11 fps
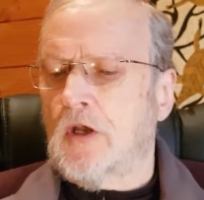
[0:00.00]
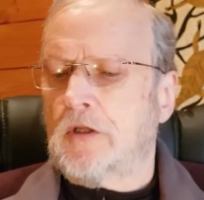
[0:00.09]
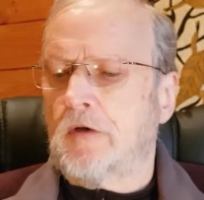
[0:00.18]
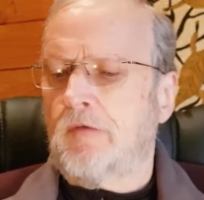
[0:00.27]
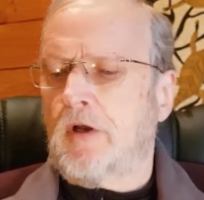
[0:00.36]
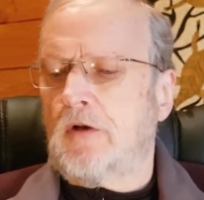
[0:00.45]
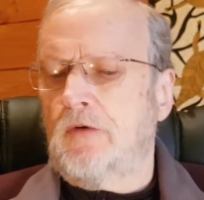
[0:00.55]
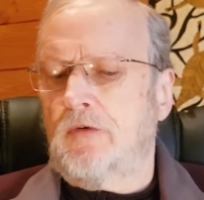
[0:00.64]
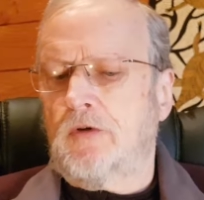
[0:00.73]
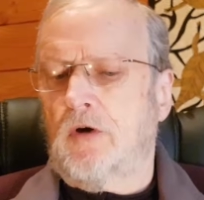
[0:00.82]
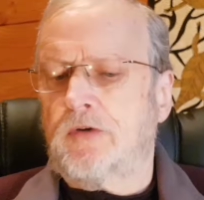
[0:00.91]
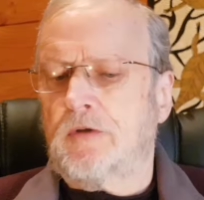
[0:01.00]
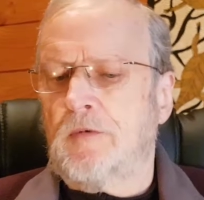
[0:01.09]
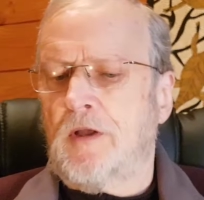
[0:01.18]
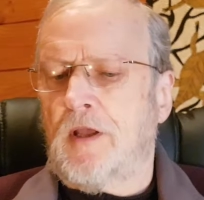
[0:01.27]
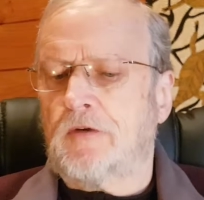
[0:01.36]
the recluse
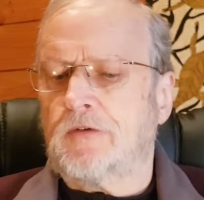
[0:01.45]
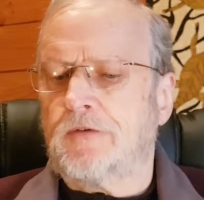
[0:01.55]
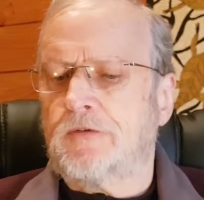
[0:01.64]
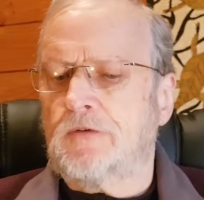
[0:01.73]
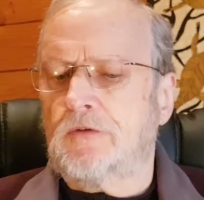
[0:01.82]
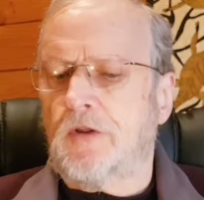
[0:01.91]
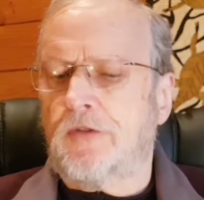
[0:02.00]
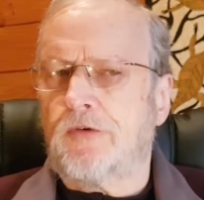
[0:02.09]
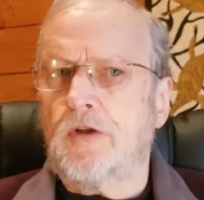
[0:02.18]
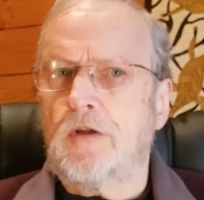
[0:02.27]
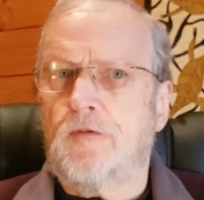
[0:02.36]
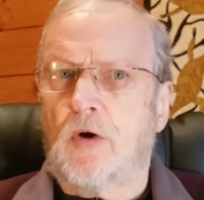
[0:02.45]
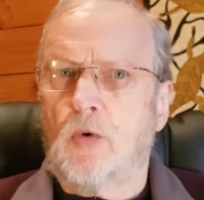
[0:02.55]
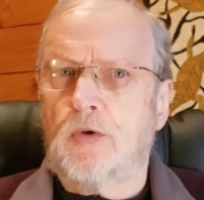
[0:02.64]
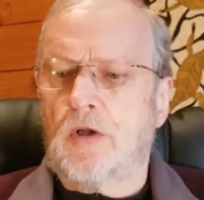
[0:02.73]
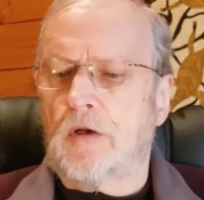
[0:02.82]
Gautama has the
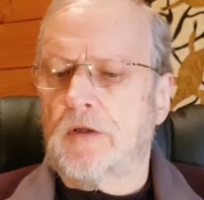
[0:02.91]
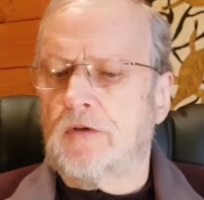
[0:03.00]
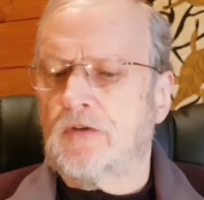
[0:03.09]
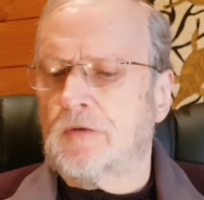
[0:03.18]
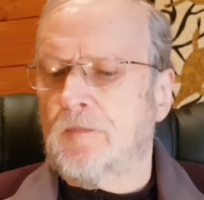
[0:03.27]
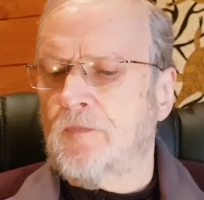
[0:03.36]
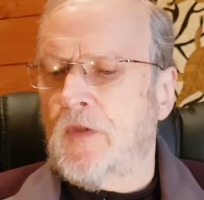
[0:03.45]
threefold knowledge,